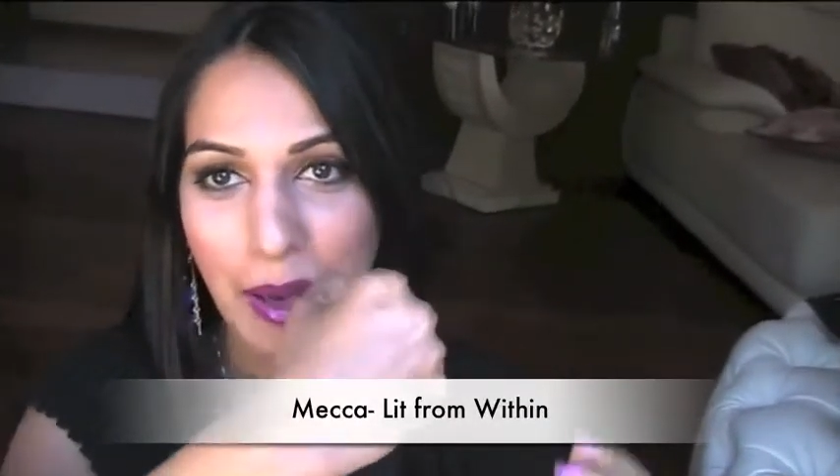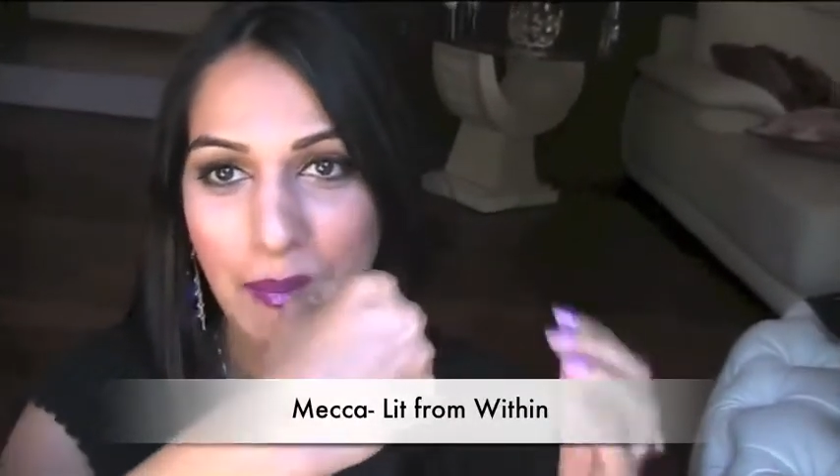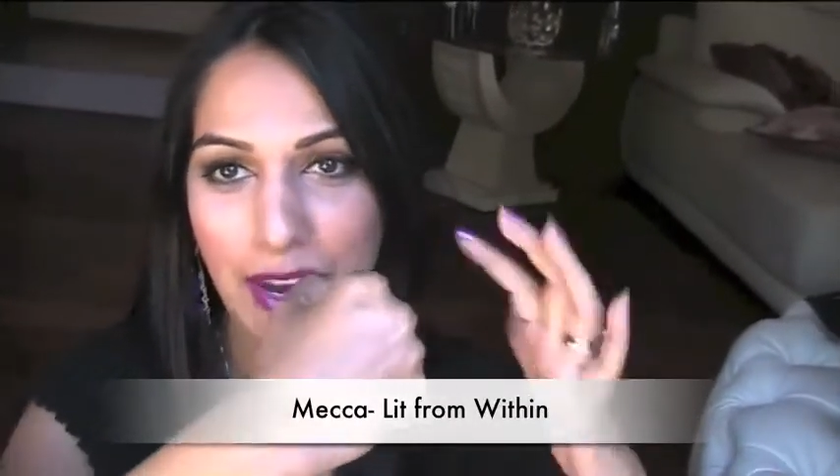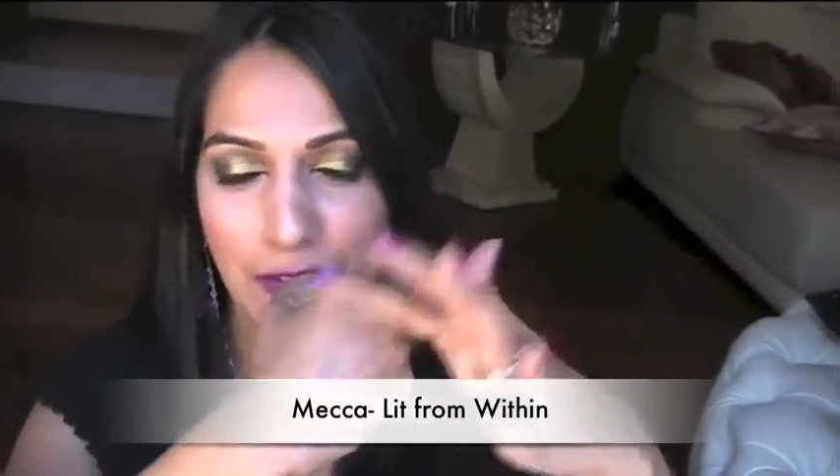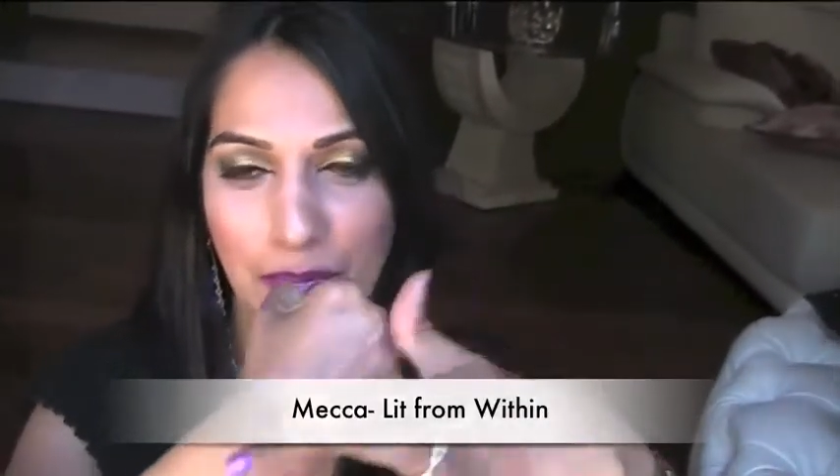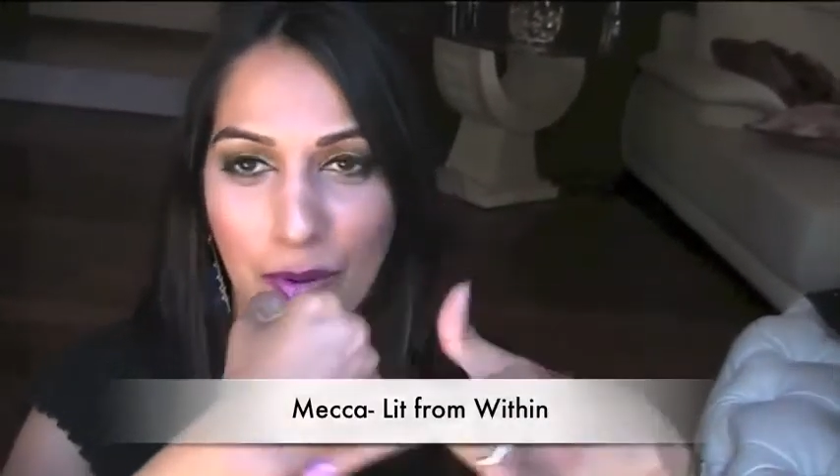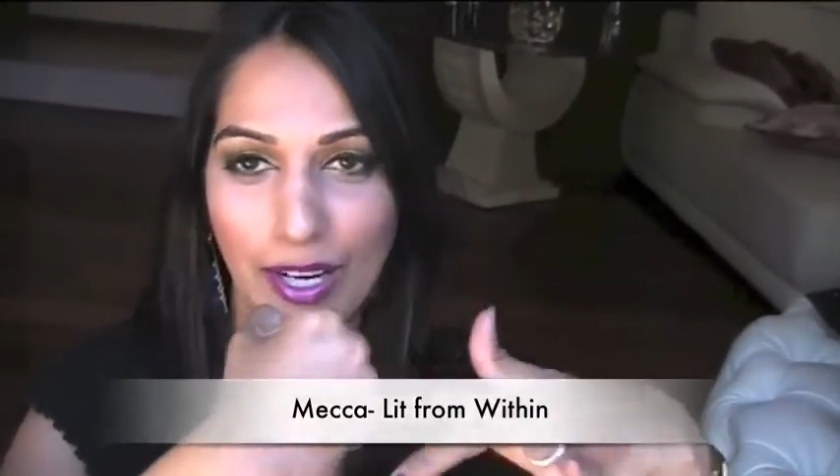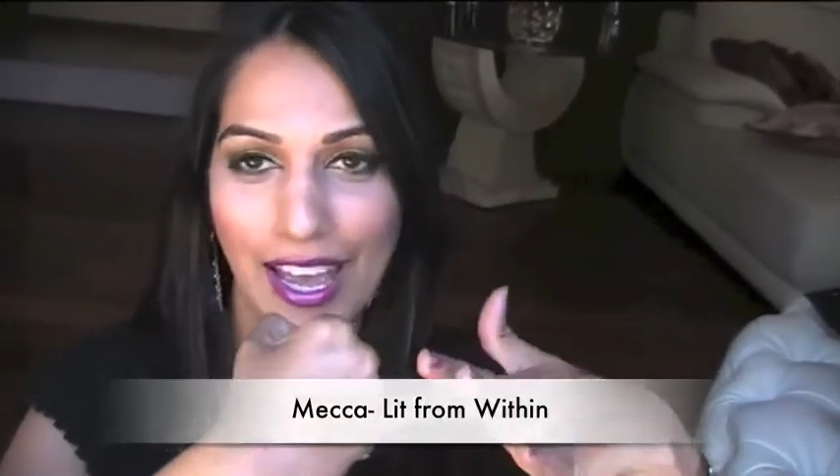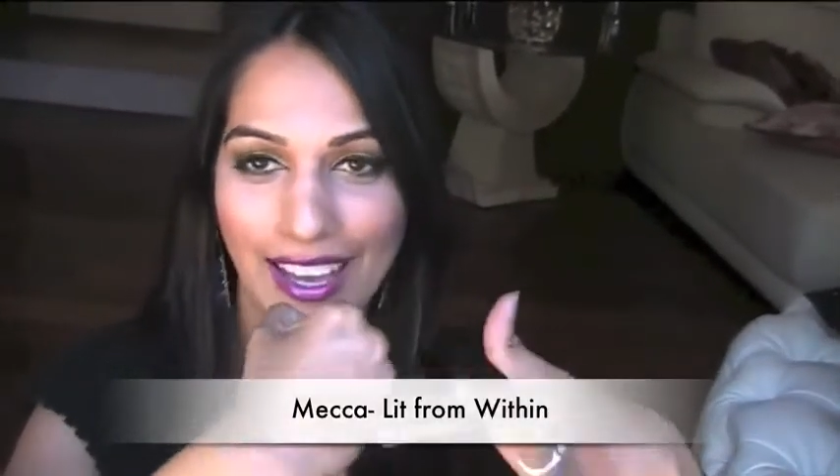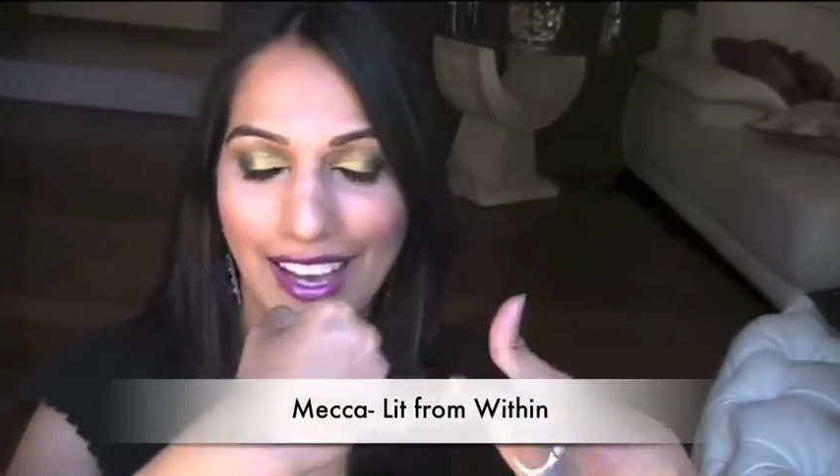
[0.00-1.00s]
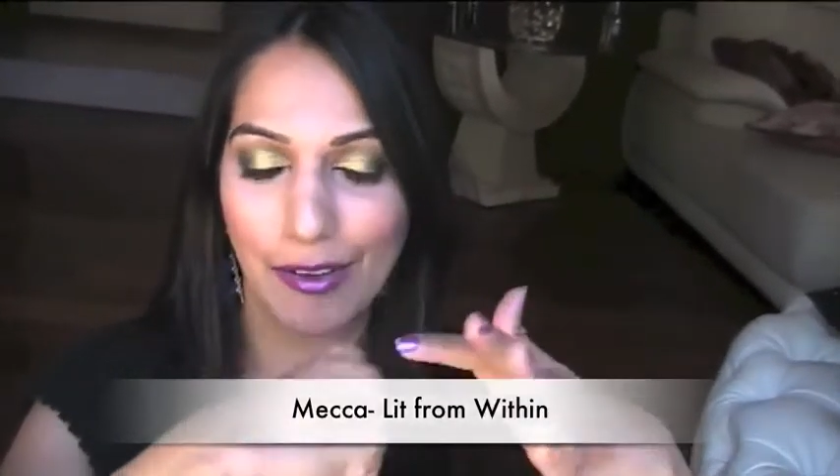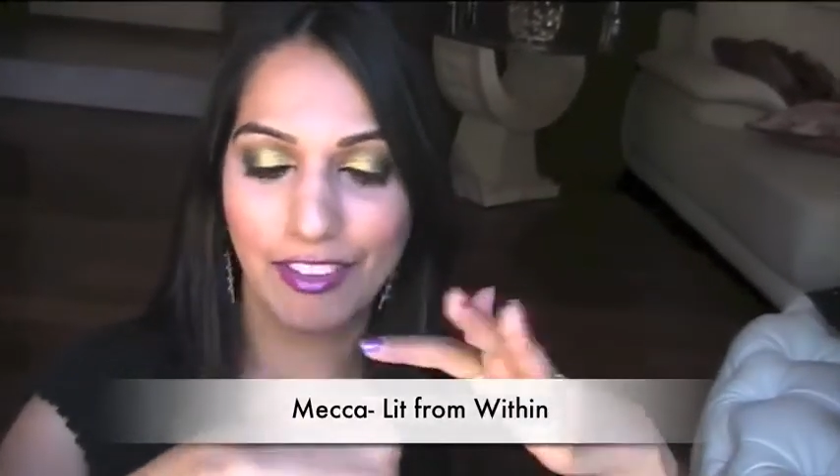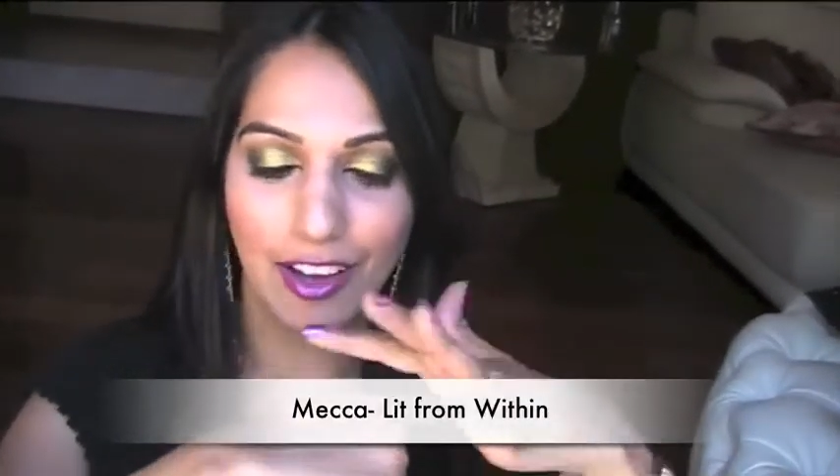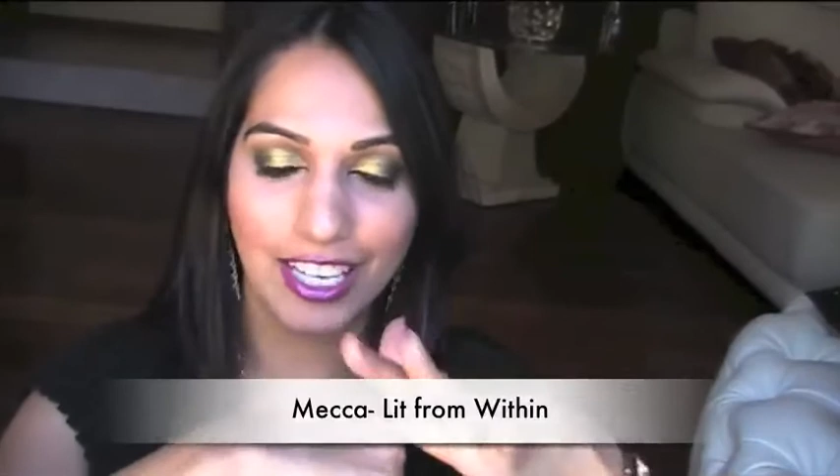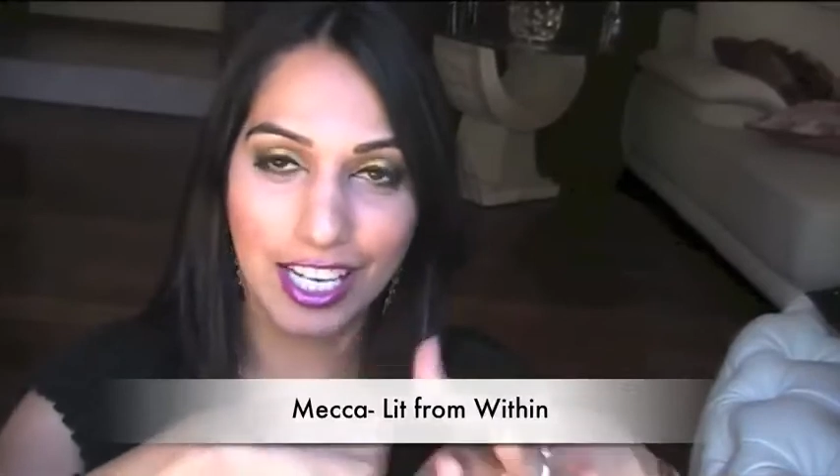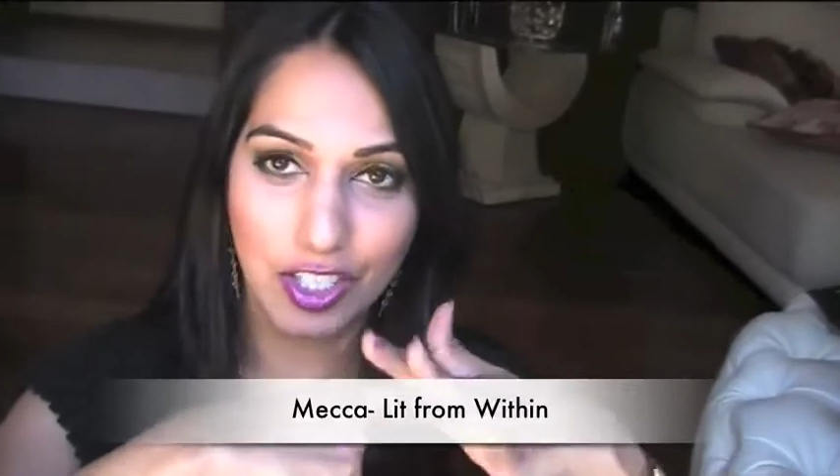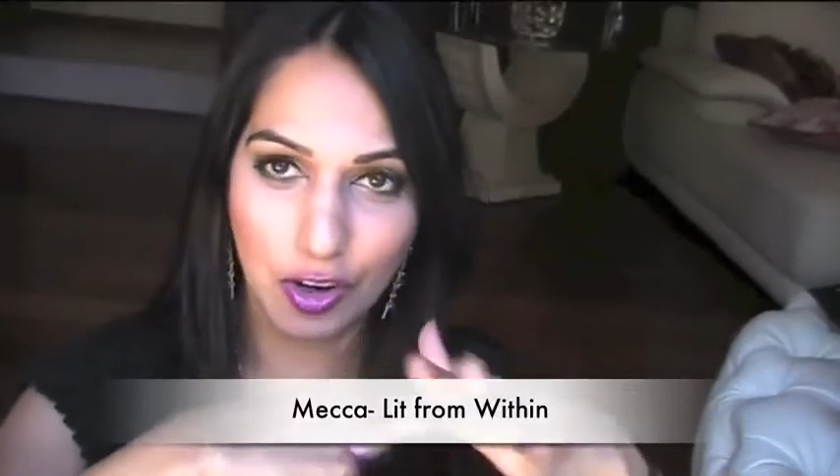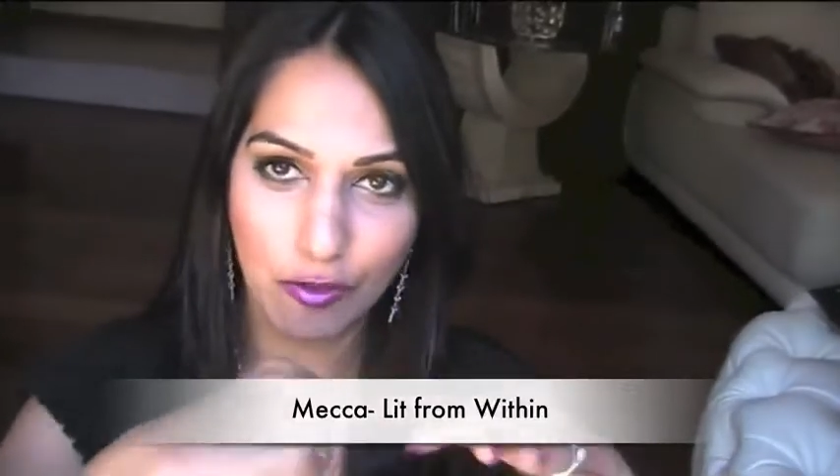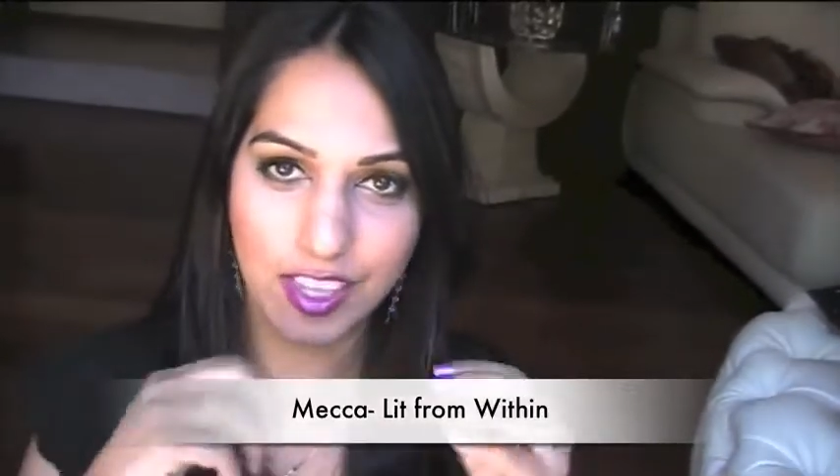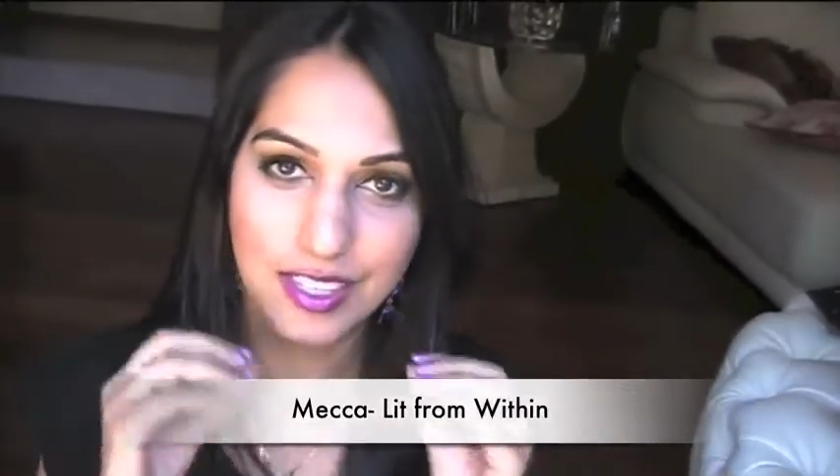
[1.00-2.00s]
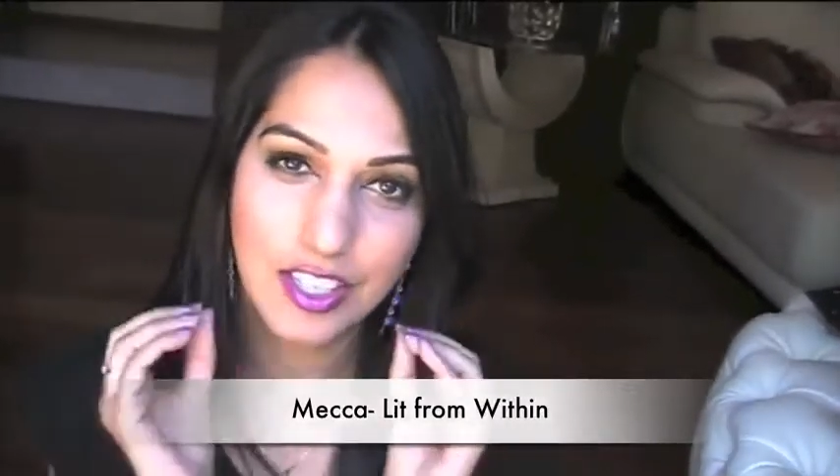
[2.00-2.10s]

But if you put a foundation over this,